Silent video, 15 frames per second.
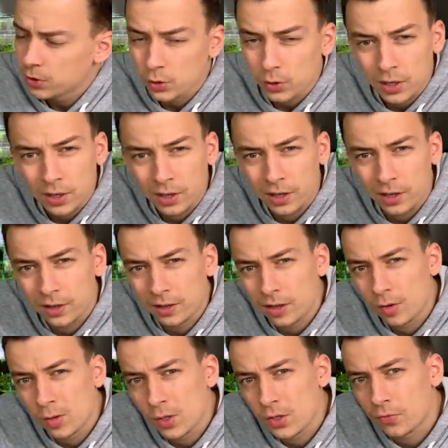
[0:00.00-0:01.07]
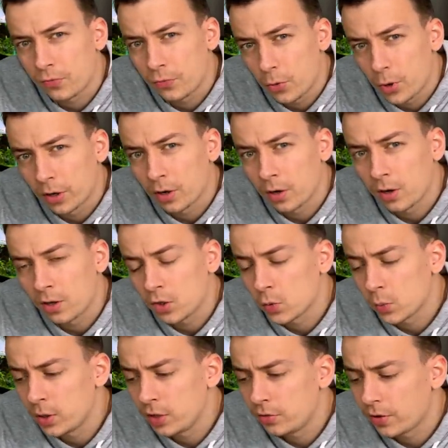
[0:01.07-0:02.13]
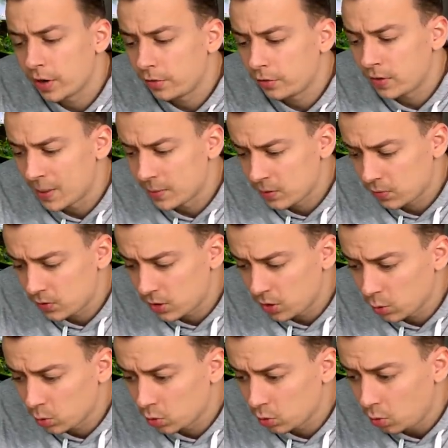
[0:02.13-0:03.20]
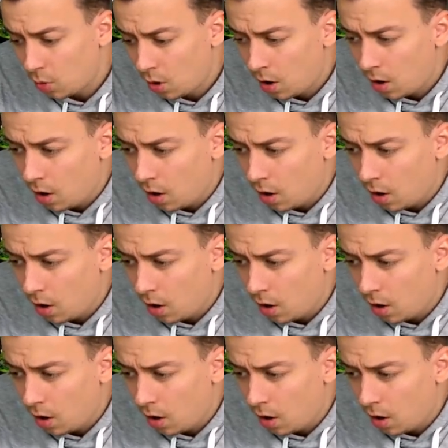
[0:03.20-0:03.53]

So in here there is 425 grams of CO2,